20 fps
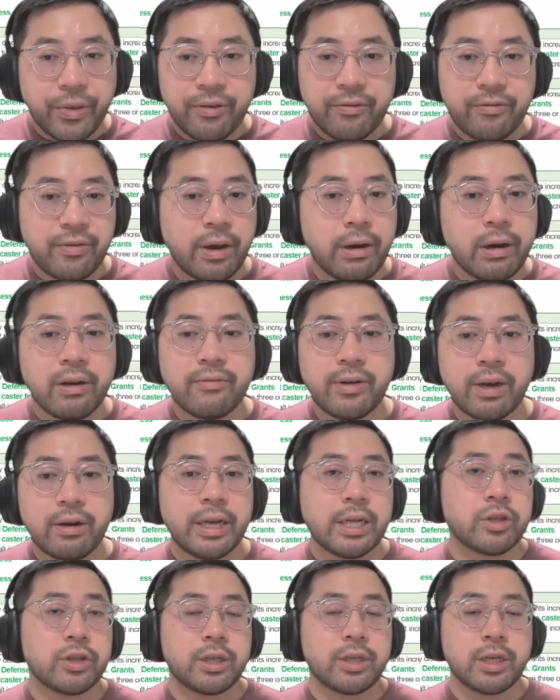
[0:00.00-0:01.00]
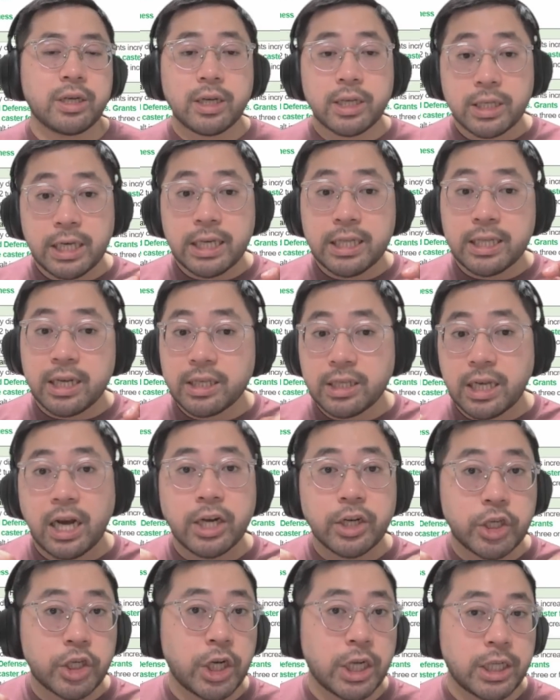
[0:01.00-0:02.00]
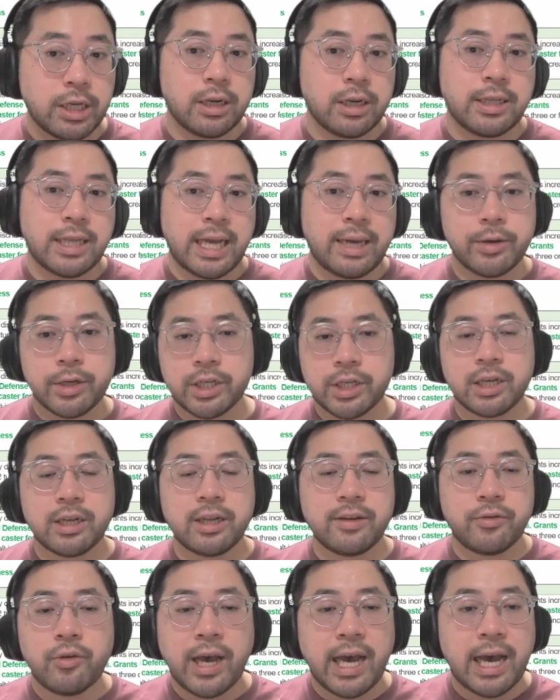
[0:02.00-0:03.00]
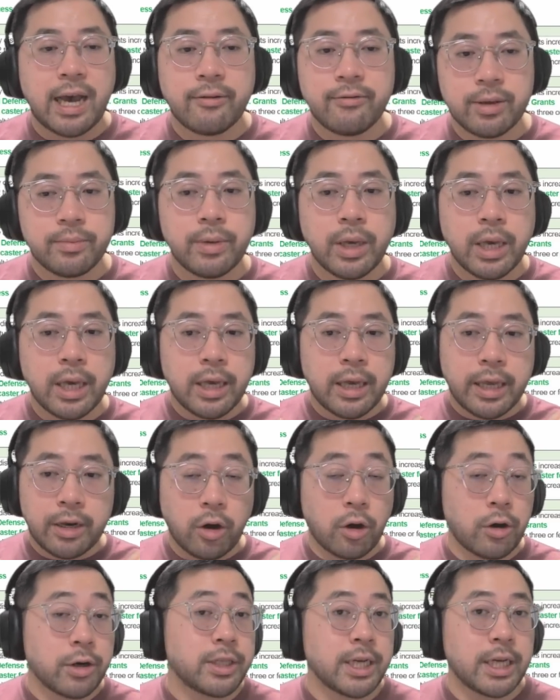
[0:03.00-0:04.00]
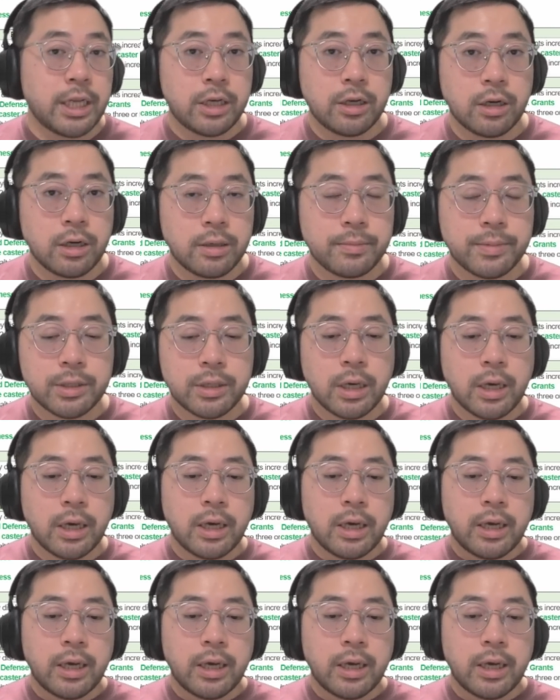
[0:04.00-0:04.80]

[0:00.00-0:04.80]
Very, very interesting because he does a shit ton of damage. And if you have him in Harseti comps,